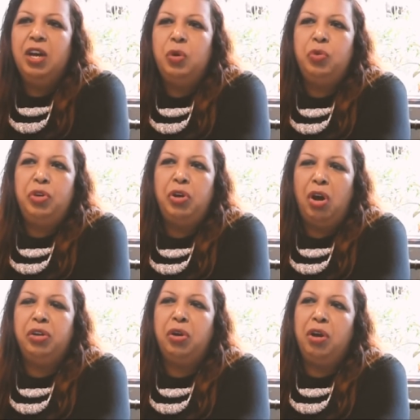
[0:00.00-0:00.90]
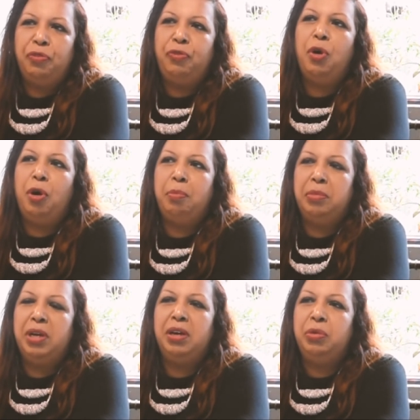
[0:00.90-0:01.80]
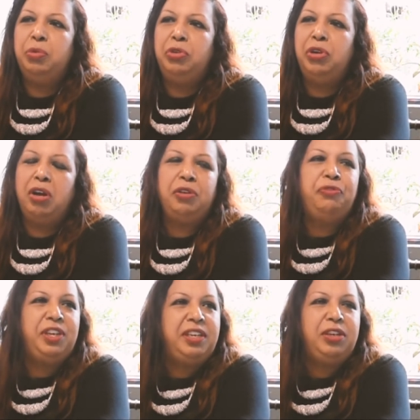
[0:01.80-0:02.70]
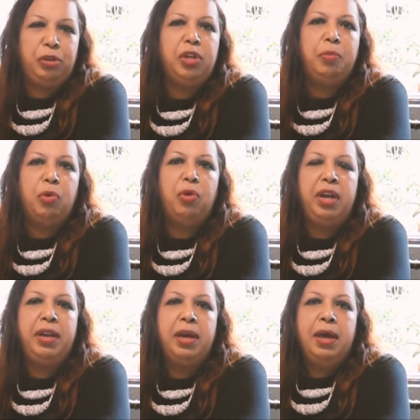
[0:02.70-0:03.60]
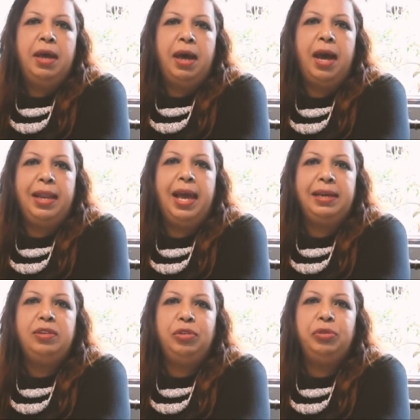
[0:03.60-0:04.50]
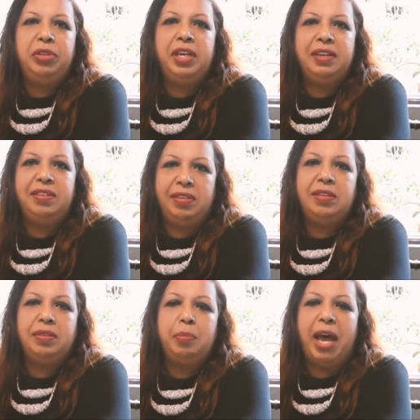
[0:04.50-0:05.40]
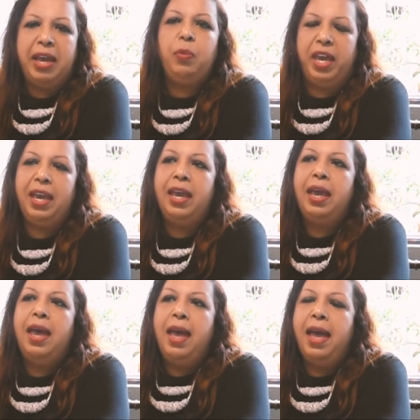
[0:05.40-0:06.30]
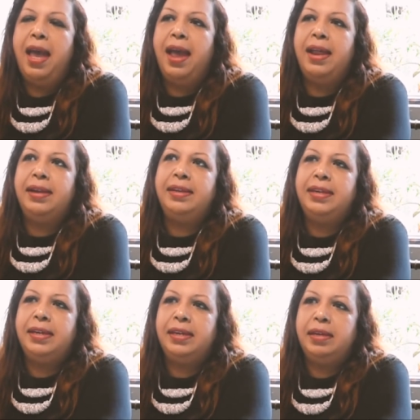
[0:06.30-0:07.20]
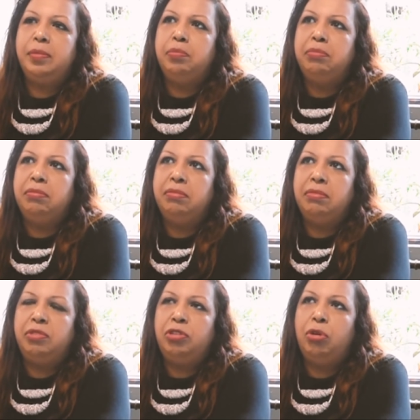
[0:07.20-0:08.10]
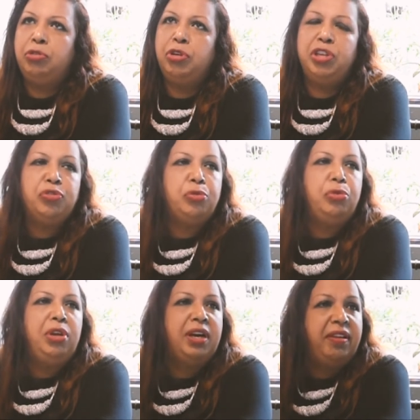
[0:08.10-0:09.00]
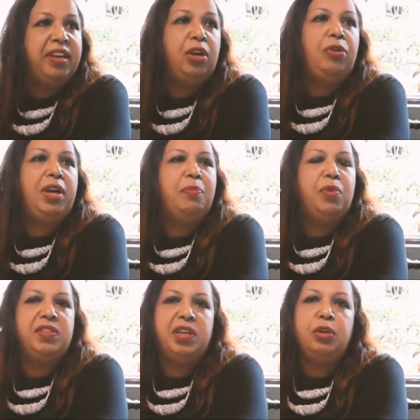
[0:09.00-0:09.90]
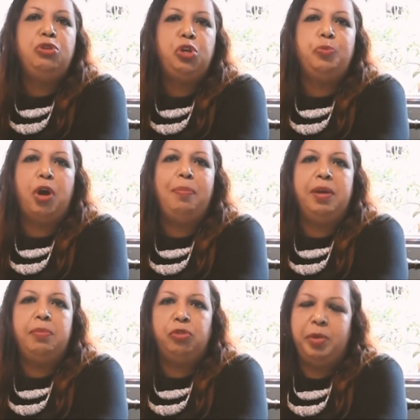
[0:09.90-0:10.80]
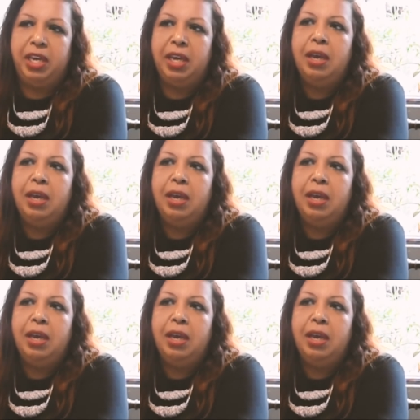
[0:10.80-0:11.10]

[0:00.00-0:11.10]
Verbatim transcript: who would not conform, uh, who would not fit into the mold. I like to do things my way, and uh, so, so the school curriculum was a huge problem to me.